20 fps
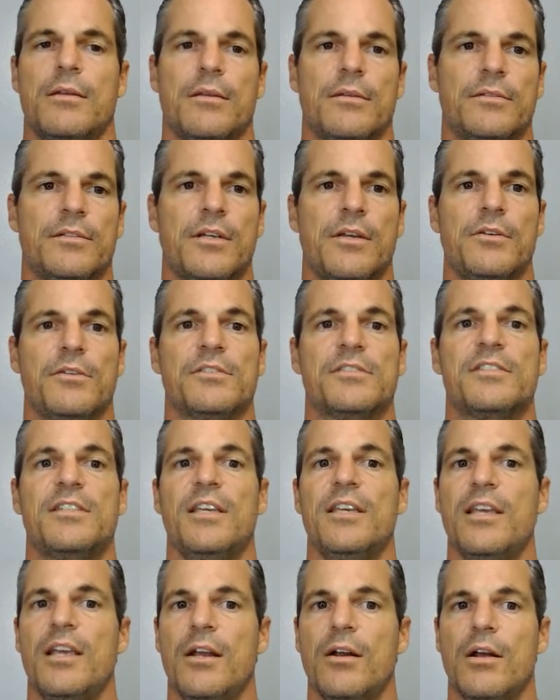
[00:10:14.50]
So you'll
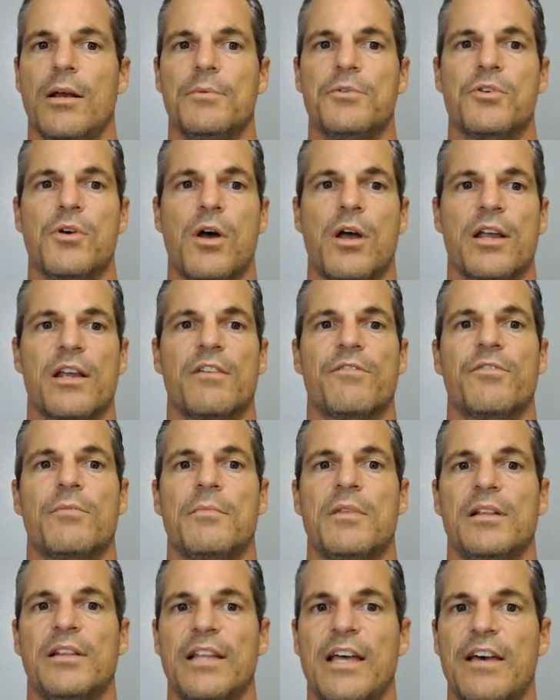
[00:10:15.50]
see here I'm drawing it from the
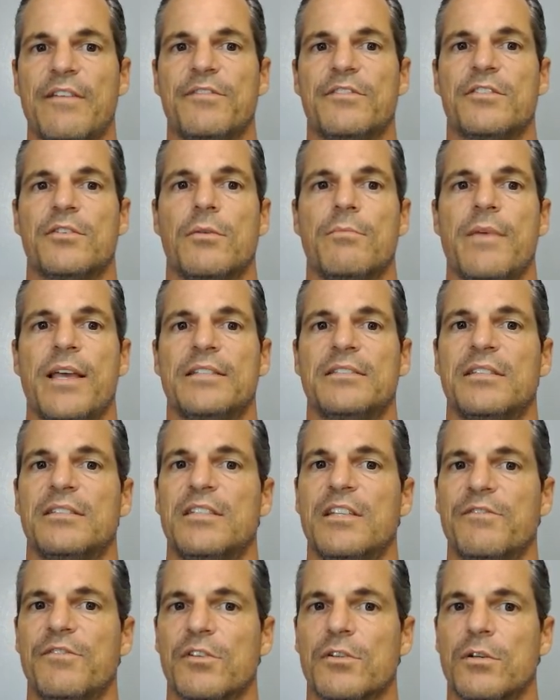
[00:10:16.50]
left, so it makes it
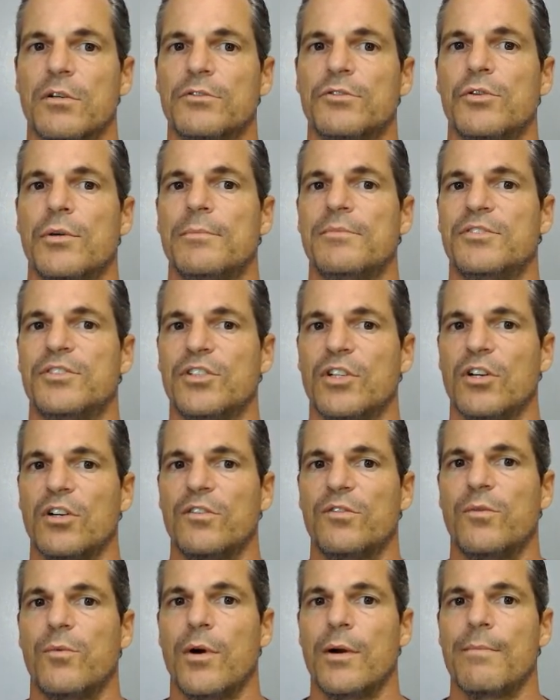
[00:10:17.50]
difficult to
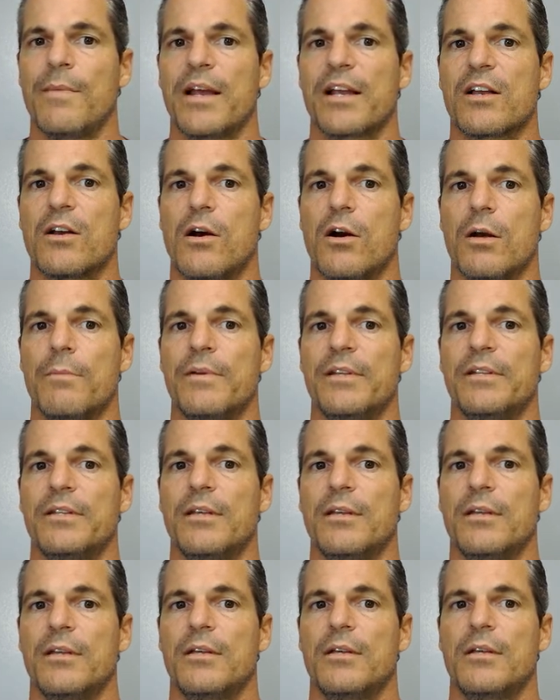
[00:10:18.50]
observe where my carbon,
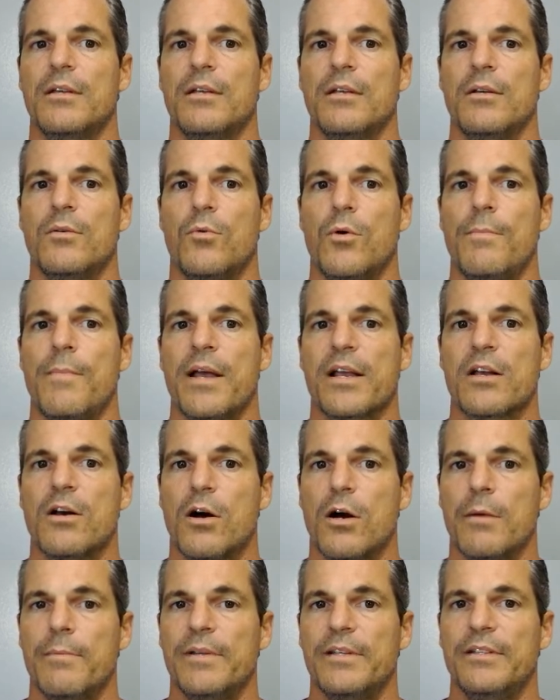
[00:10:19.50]
what my
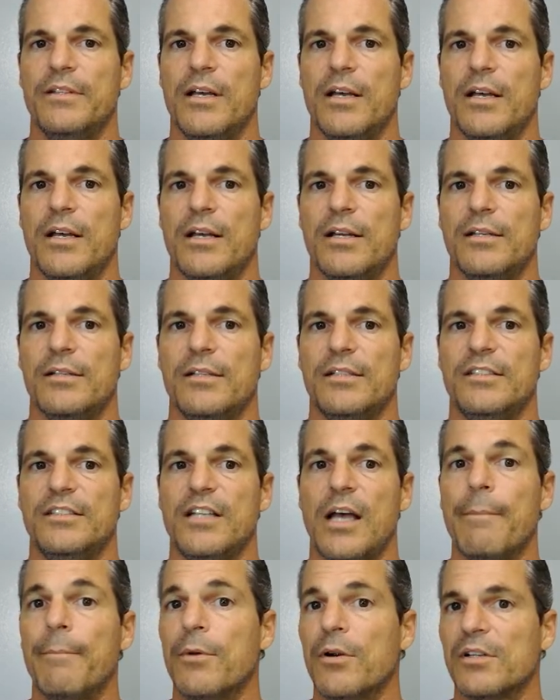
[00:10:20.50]
carbon uh,
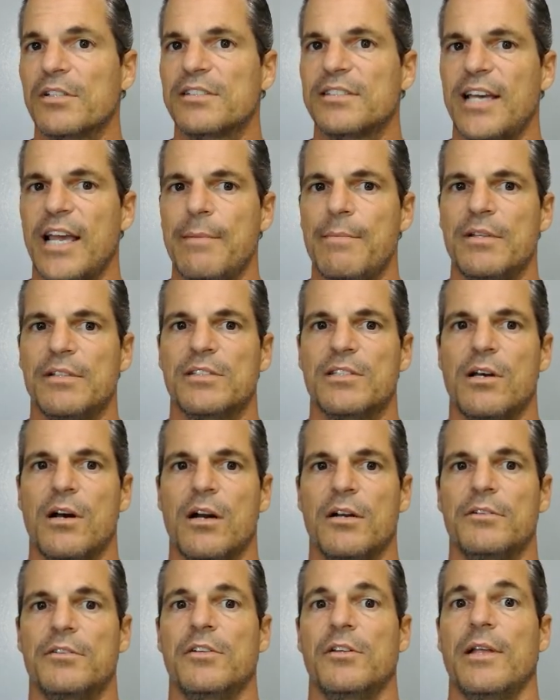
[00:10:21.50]
number assignments are
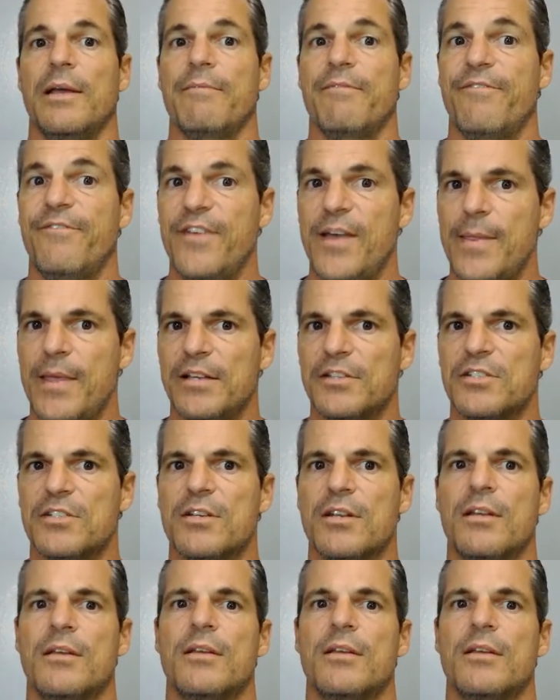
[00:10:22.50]
until I'm finished.